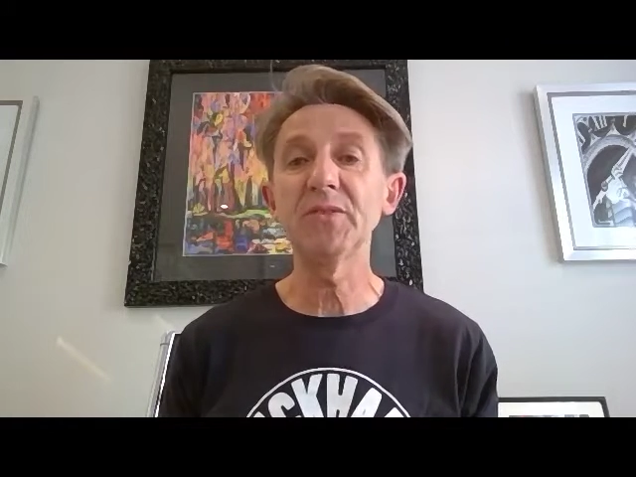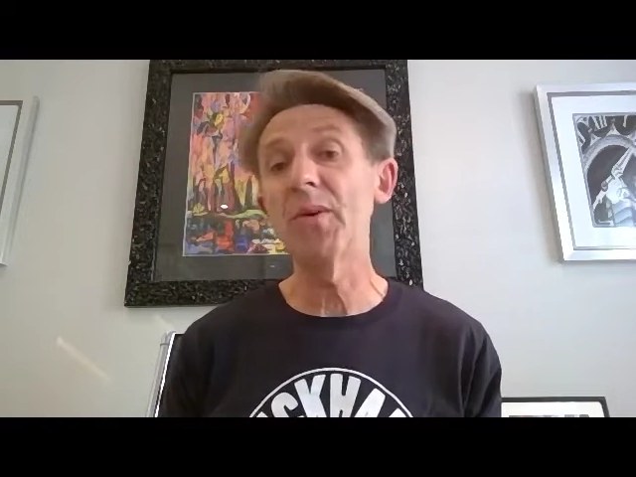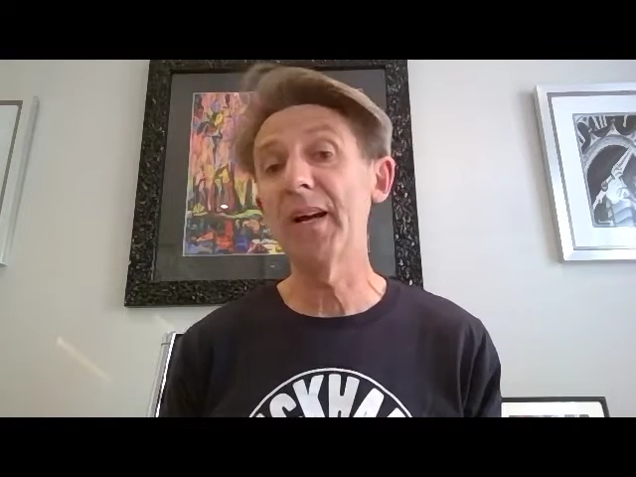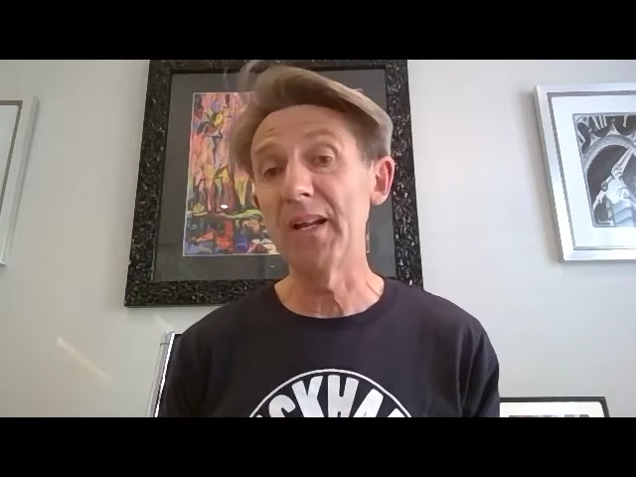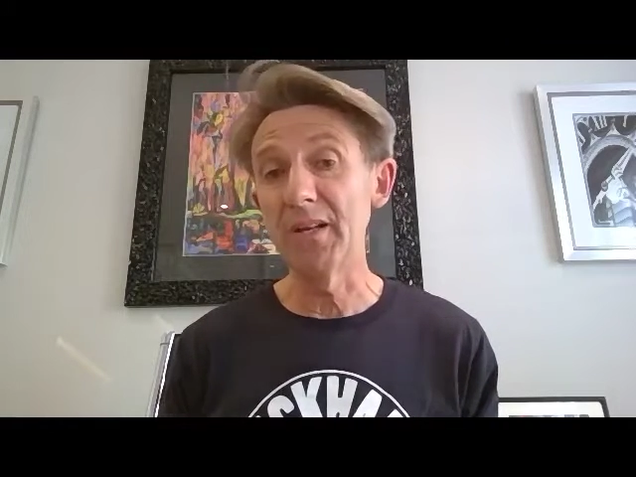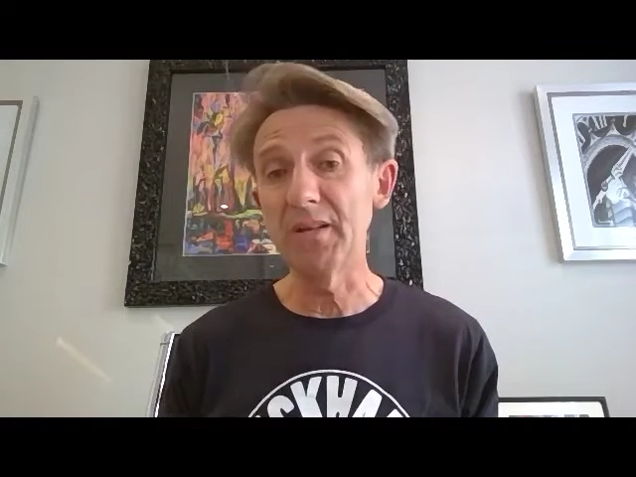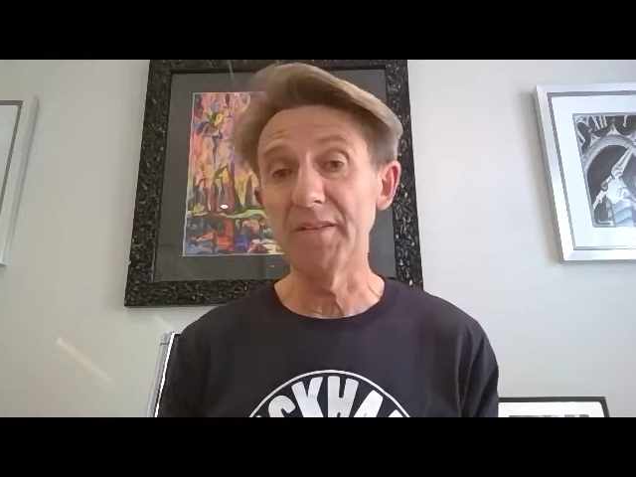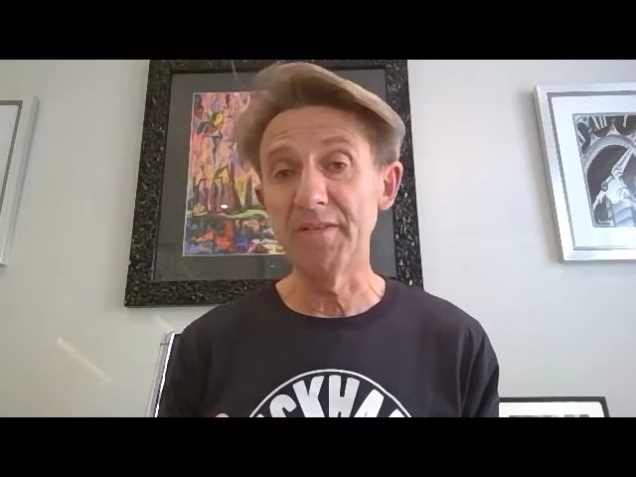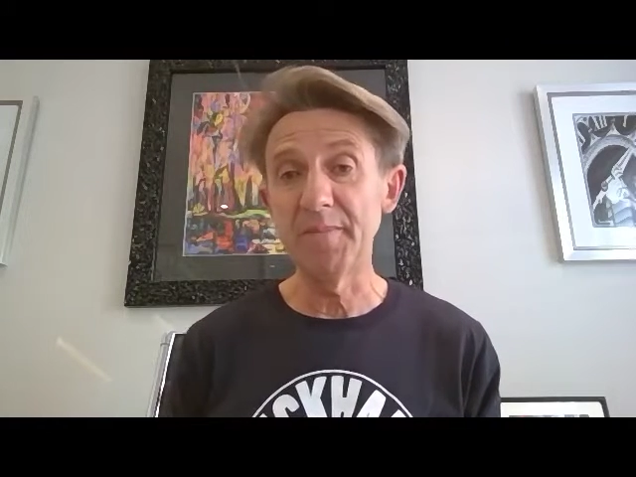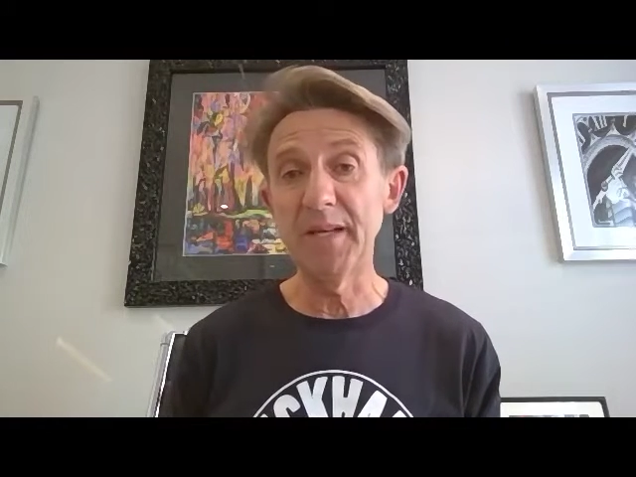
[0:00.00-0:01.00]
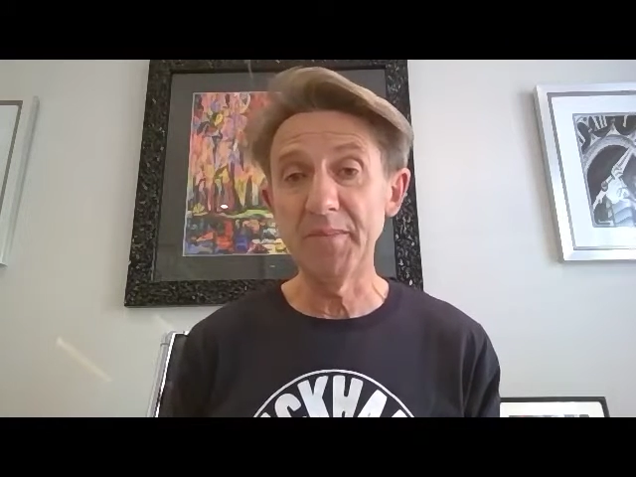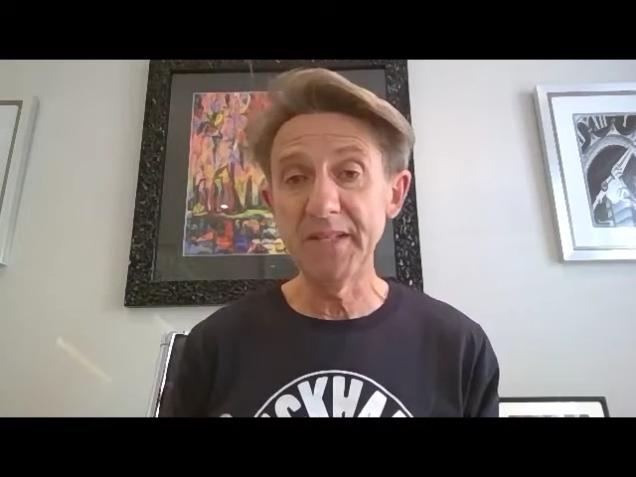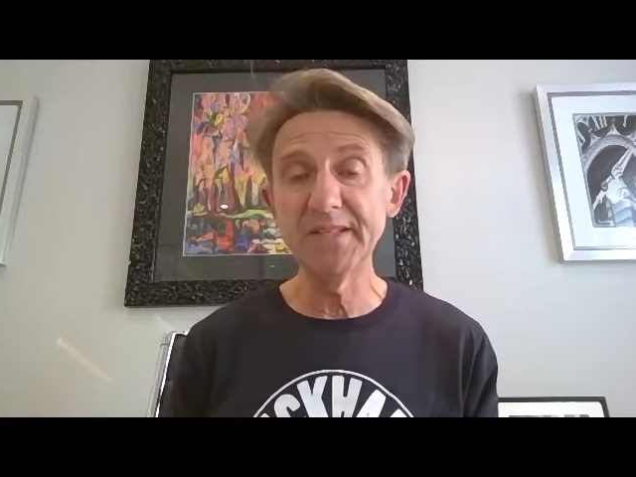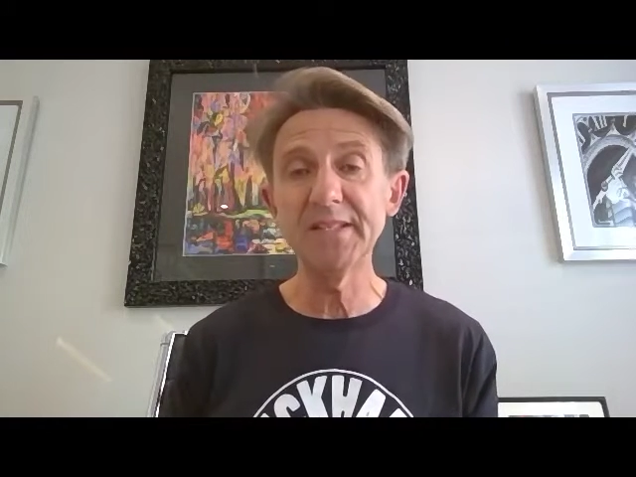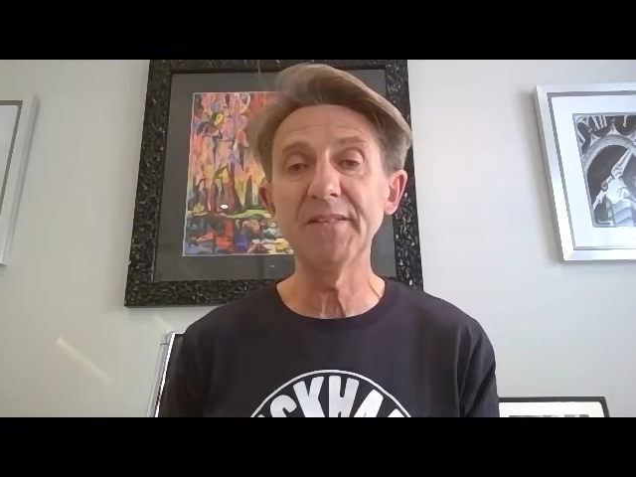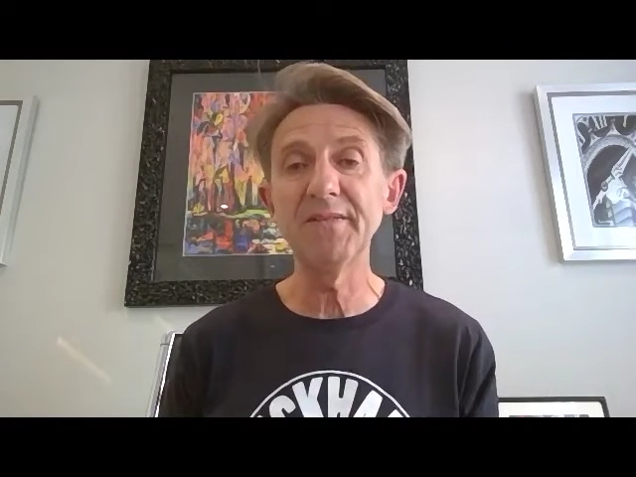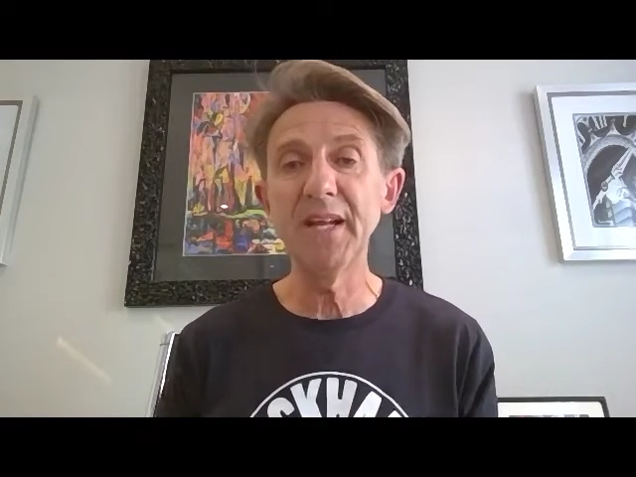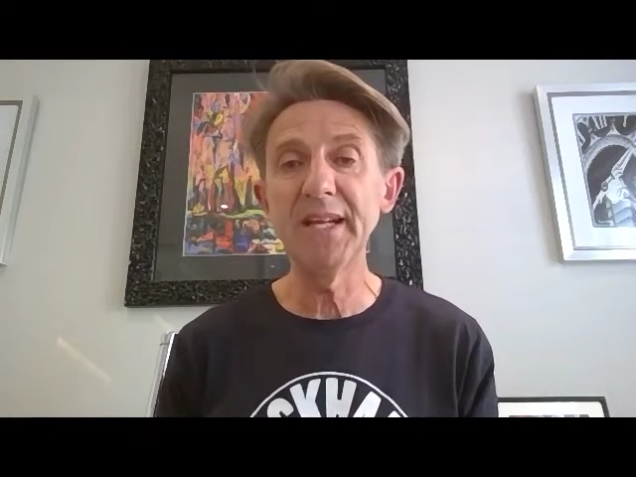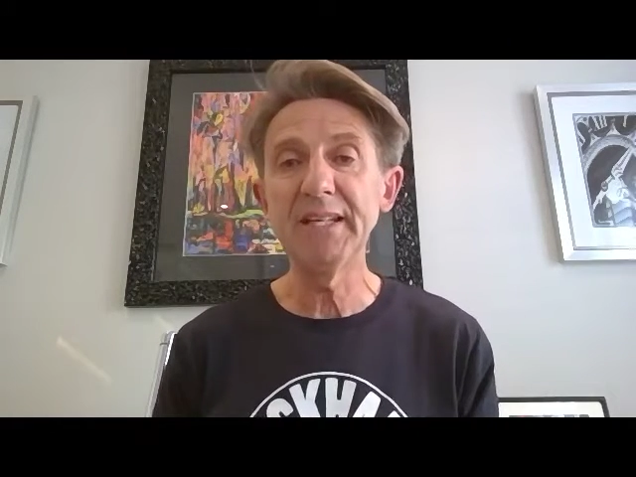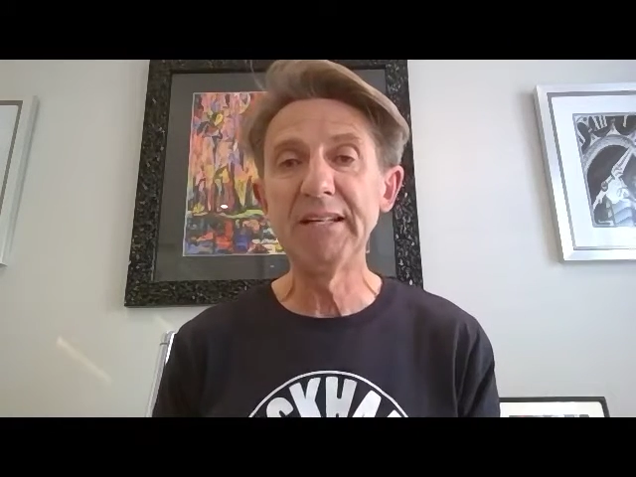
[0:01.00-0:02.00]
quite a lot of publicity of
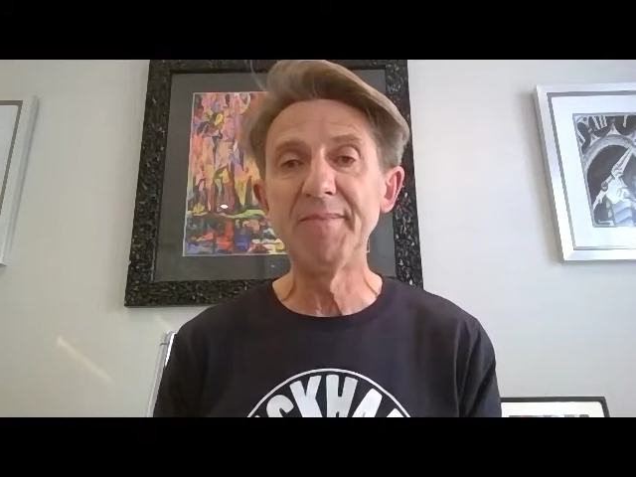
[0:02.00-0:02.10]
late,